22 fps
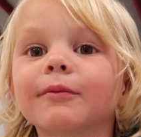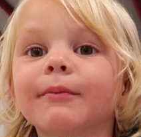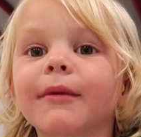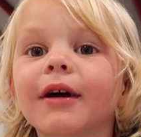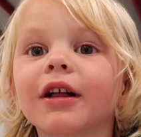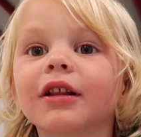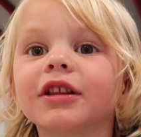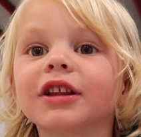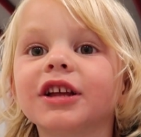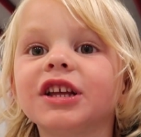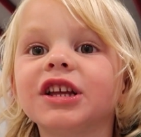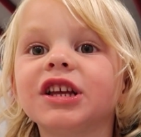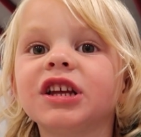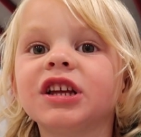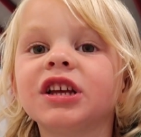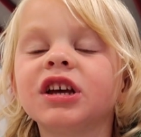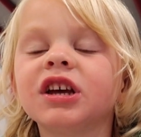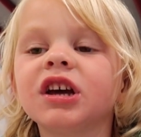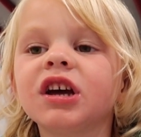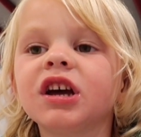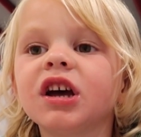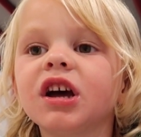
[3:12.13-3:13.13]
melon
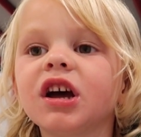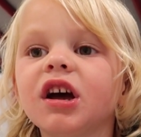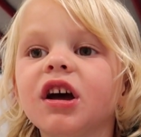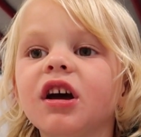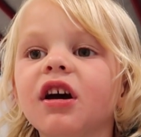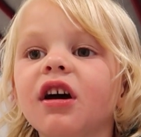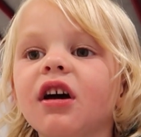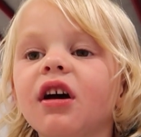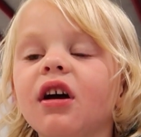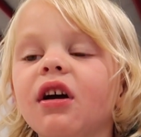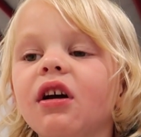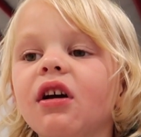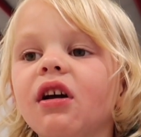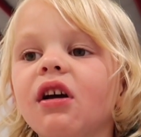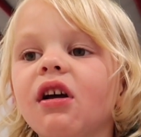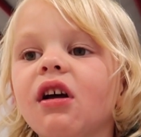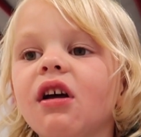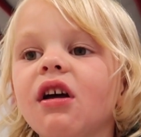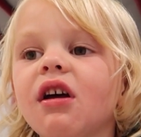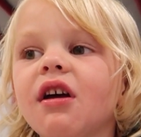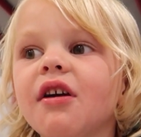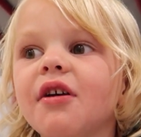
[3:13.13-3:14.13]

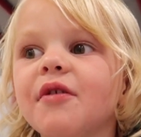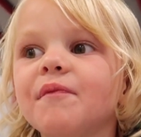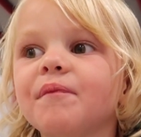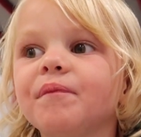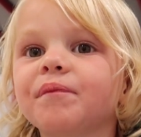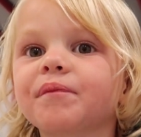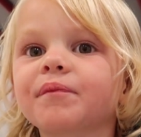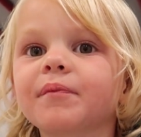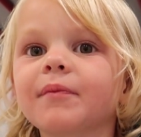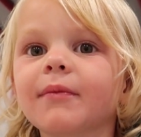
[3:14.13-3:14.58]
and